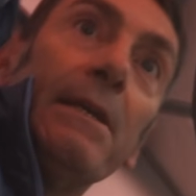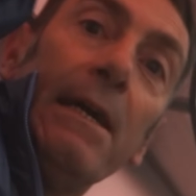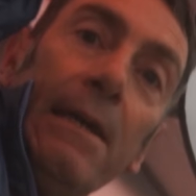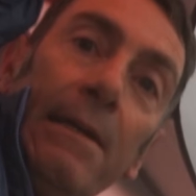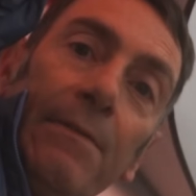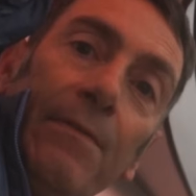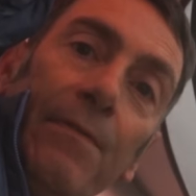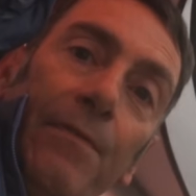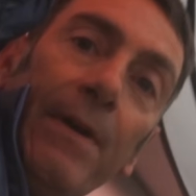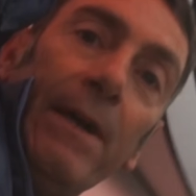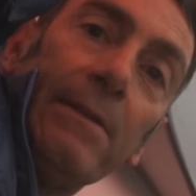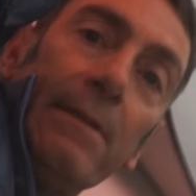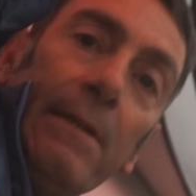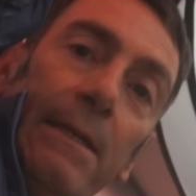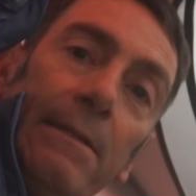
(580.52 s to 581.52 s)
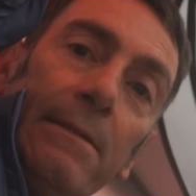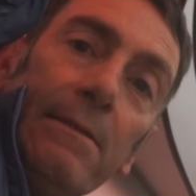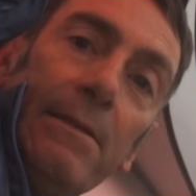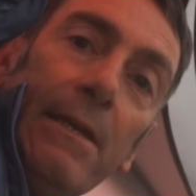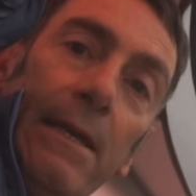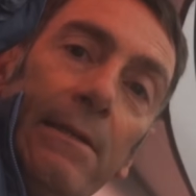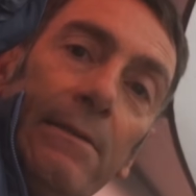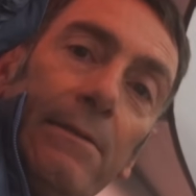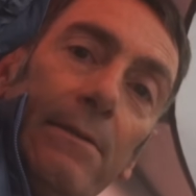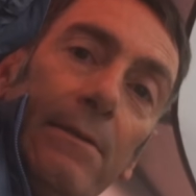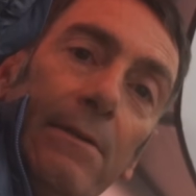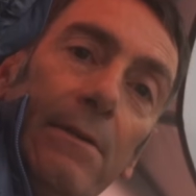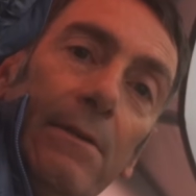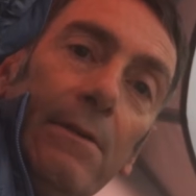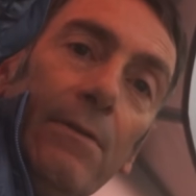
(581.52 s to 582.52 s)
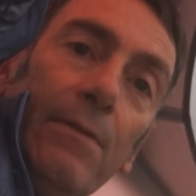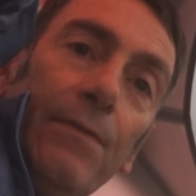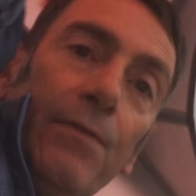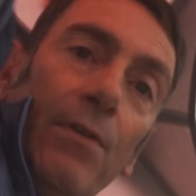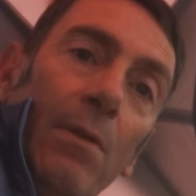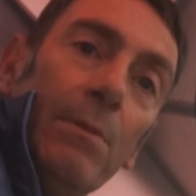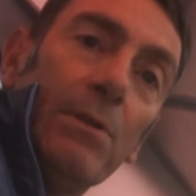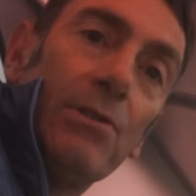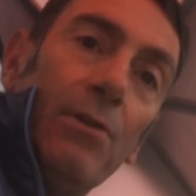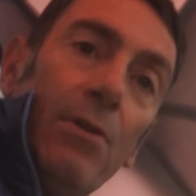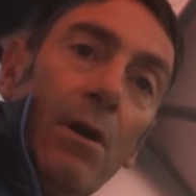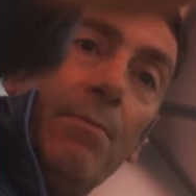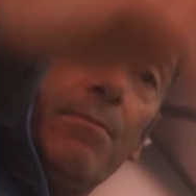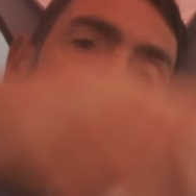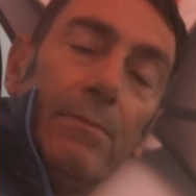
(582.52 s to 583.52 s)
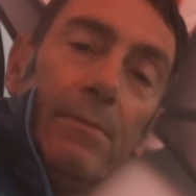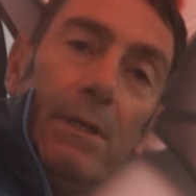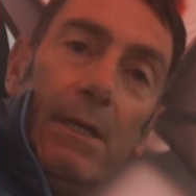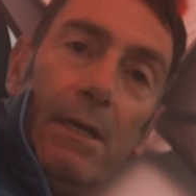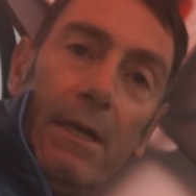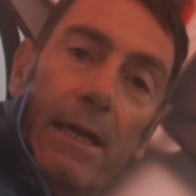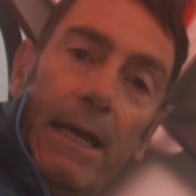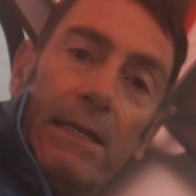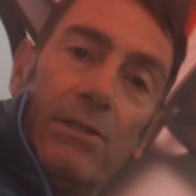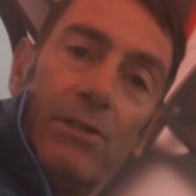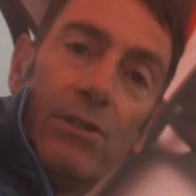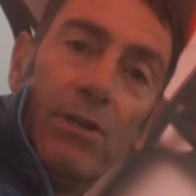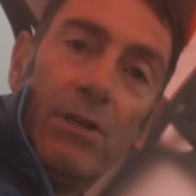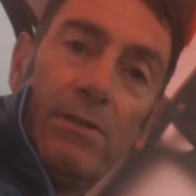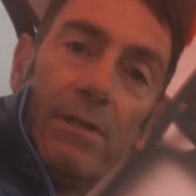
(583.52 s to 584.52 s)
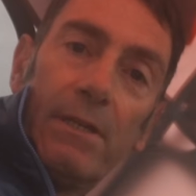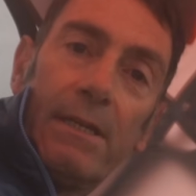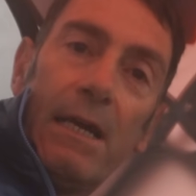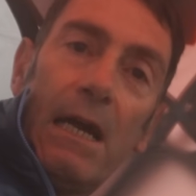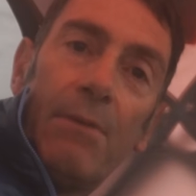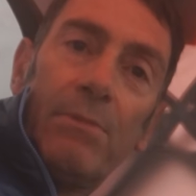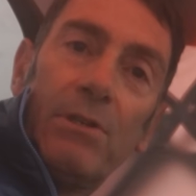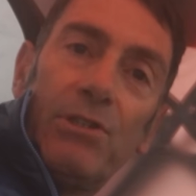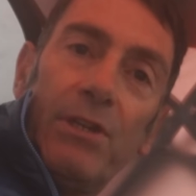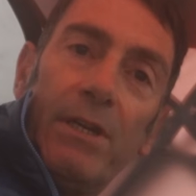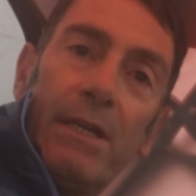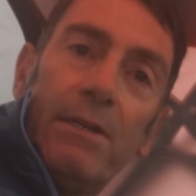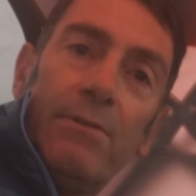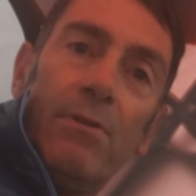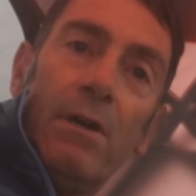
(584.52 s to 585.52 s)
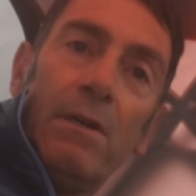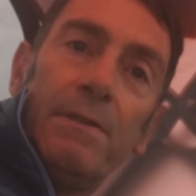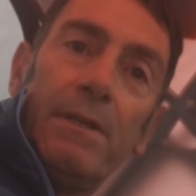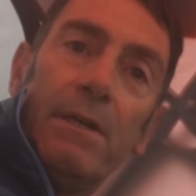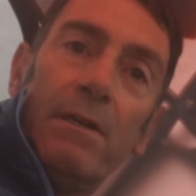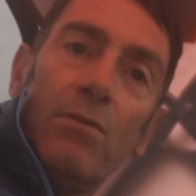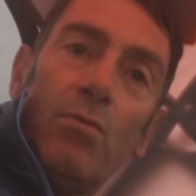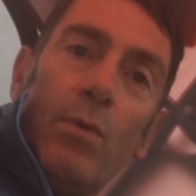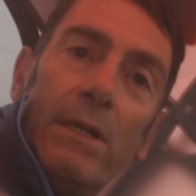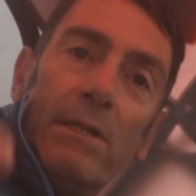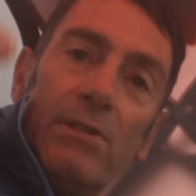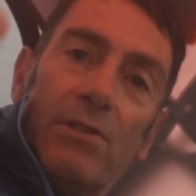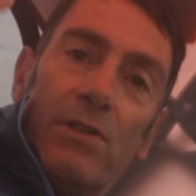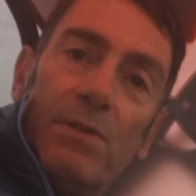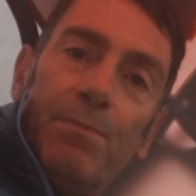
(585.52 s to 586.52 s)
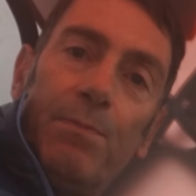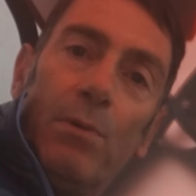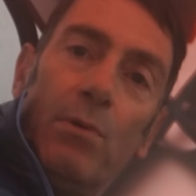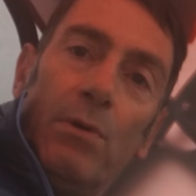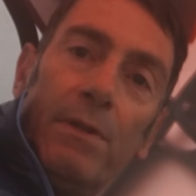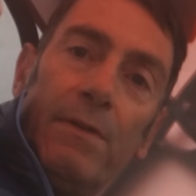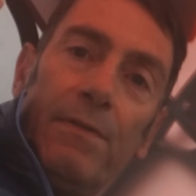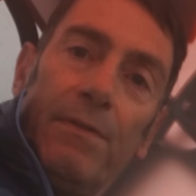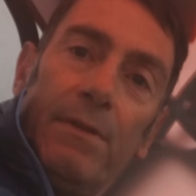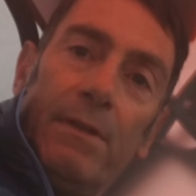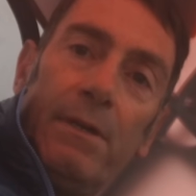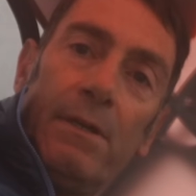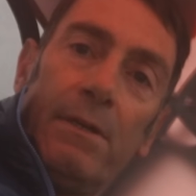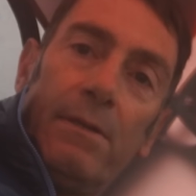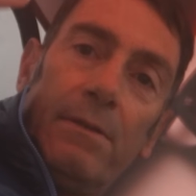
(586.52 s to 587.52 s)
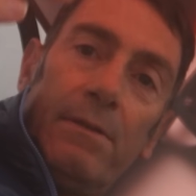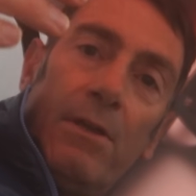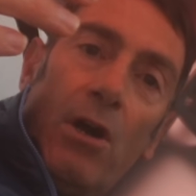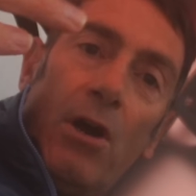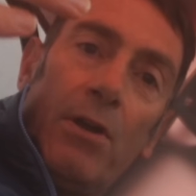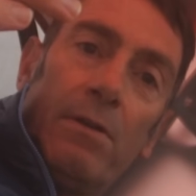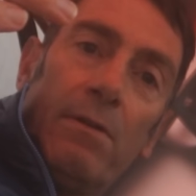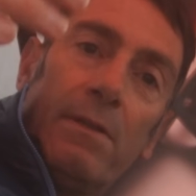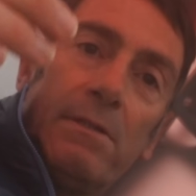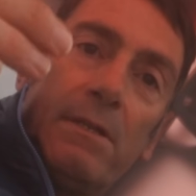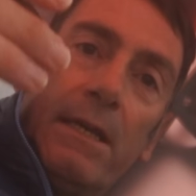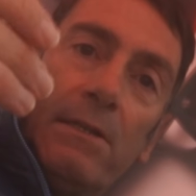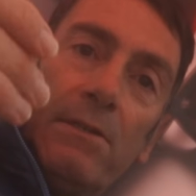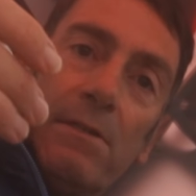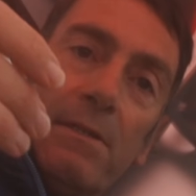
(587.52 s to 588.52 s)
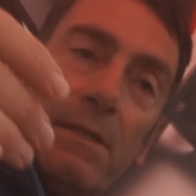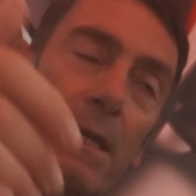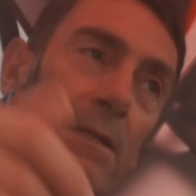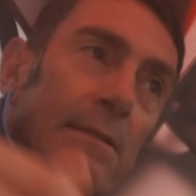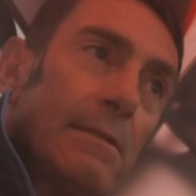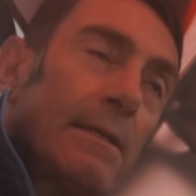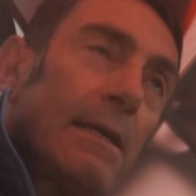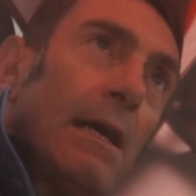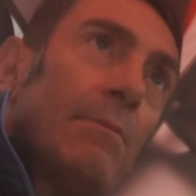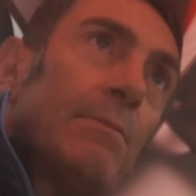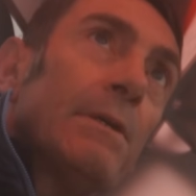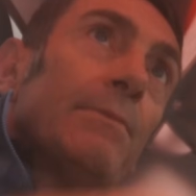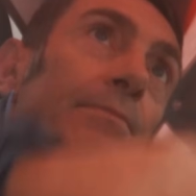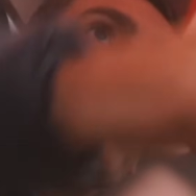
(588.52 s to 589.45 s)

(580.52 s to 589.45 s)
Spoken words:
can't ventilate the tent from the top. Excuse the camera shaking around there, the wind's just blowing the outer of the tent just against the camera.